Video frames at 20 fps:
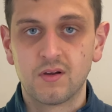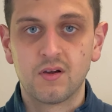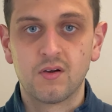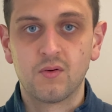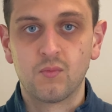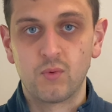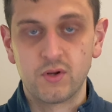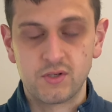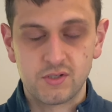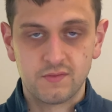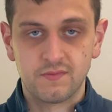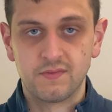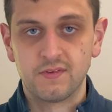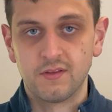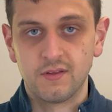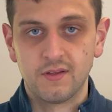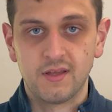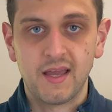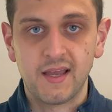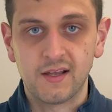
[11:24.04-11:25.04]
which of
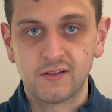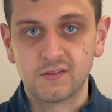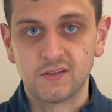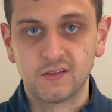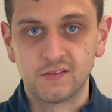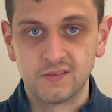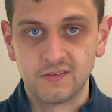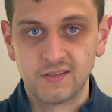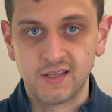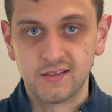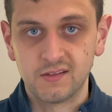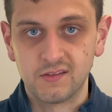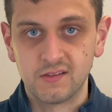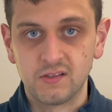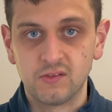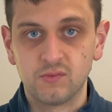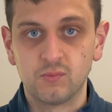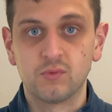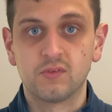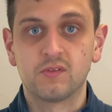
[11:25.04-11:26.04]
the exercise
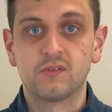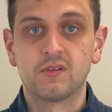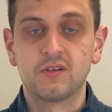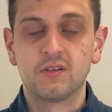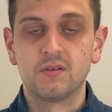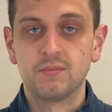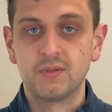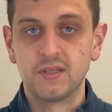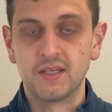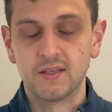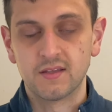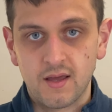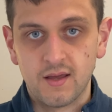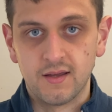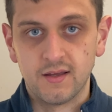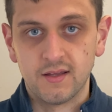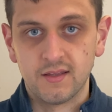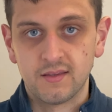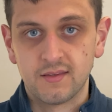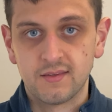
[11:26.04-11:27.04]
intensities was going to be
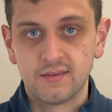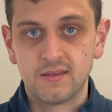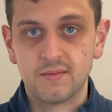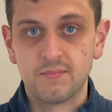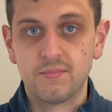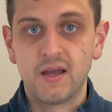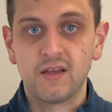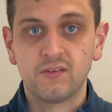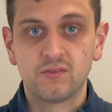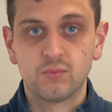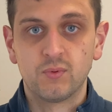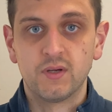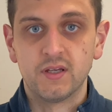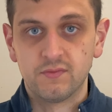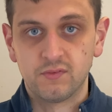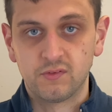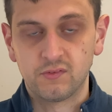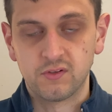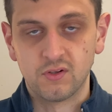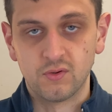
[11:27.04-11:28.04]
the best way
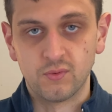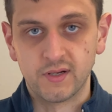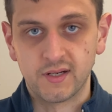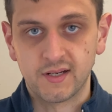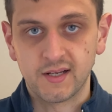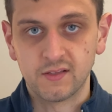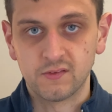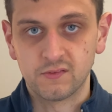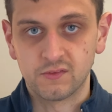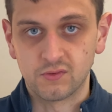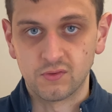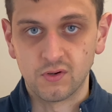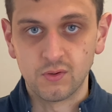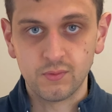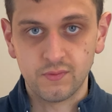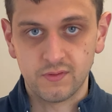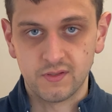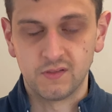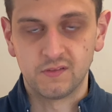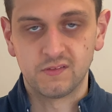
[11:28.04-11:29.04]
for slowing cancer
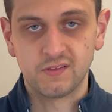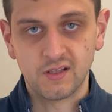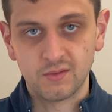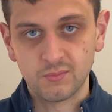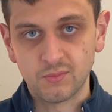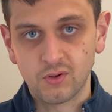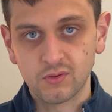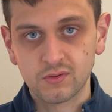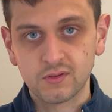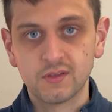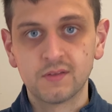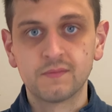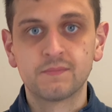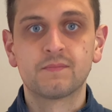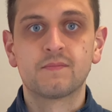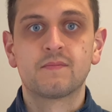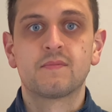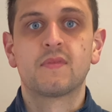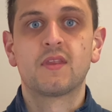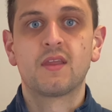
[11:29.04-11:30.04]
growth in the cell model.
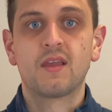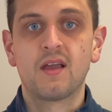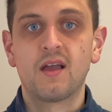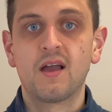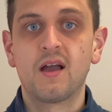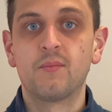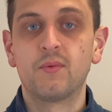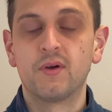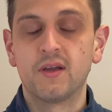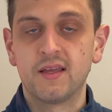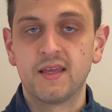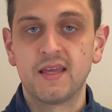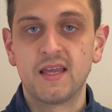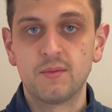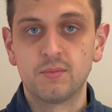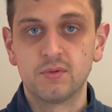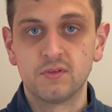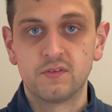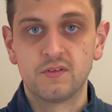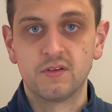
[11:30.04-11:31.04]
And we're
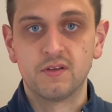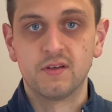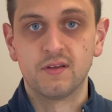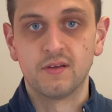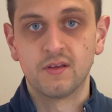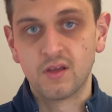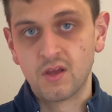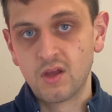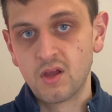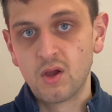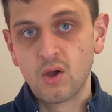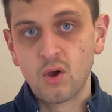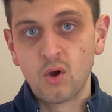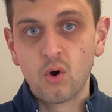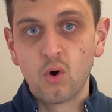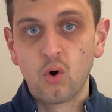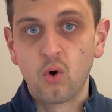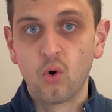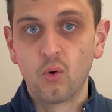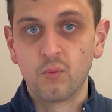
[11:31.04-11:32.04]
able to
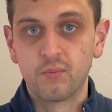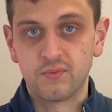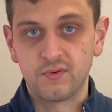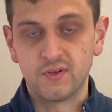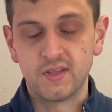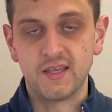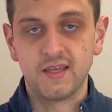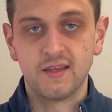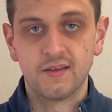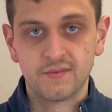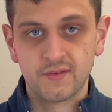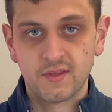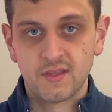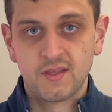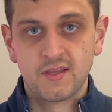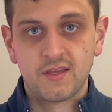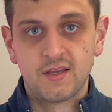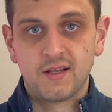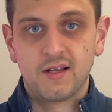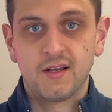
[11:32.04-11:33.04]
hopefully
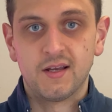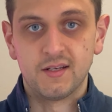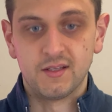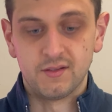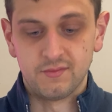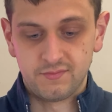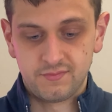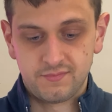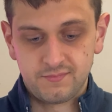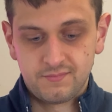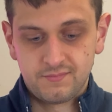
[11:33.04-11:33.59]
kind of